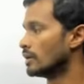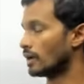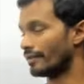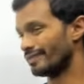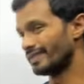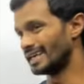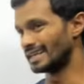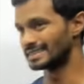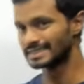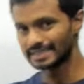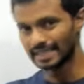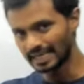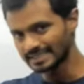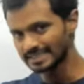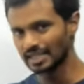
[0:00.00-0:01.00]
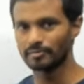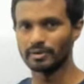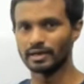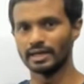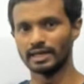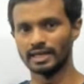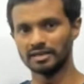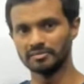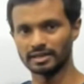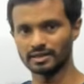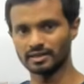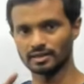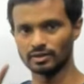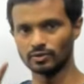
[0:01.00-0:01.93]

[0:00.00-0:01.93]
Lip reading: not the exact same idea, but